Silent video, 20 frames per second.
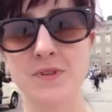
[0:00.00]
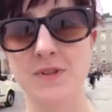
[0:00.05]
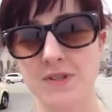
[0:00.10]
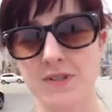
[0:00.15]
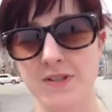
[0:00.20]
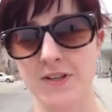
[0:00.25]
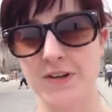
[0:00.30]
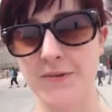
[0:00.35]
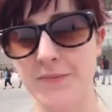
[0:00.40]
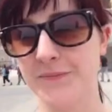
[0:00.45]

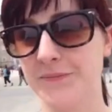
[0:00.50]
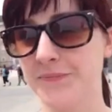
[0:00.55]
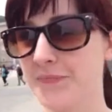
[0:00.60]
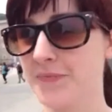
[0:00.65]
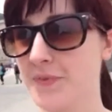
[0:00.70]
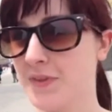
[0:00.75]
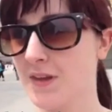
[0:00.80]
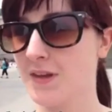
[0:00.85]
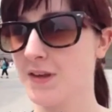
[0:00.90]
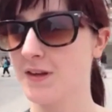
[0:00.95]
So
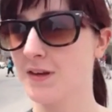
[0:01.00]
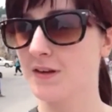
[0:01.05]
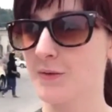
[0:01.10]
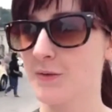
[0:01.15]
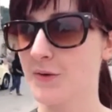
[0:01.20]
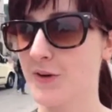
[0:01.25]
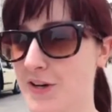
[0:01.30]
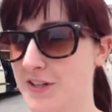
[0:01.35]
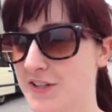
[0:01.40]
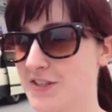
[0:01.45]

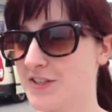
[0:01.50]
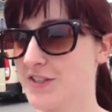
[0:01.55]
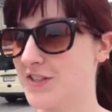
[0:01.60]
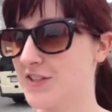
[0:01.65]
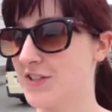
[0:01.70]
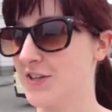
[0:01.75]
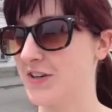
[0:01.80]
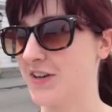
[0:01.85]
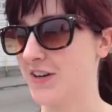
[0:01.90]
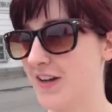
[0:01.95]
wanted to just
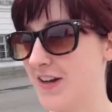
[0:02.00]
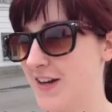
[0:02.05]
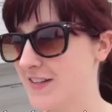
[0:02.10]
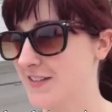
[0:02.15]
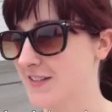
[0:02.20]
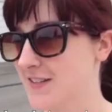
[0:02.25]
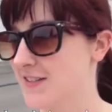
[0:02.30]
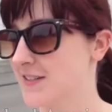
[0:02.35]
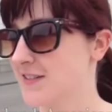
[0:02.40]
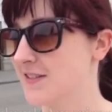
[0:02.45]
show you
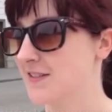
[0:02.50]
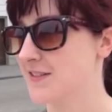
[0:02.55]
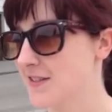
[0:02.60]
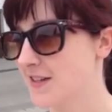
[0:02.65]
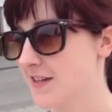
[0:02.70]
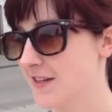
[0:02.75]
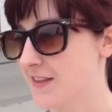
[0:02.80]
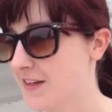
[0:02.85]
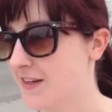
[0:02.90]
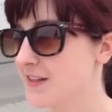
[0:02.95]
guys because
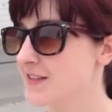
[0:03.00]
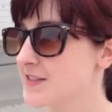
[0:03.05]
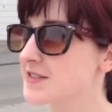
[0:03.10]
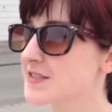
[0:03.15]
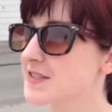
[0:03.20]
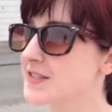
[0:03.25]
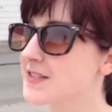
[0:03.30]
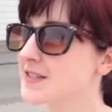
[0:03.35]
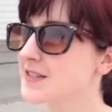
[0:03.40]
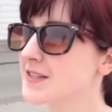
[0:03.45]
I think
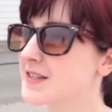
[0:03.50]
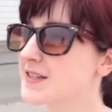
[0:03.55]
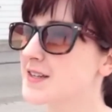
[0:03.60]
it's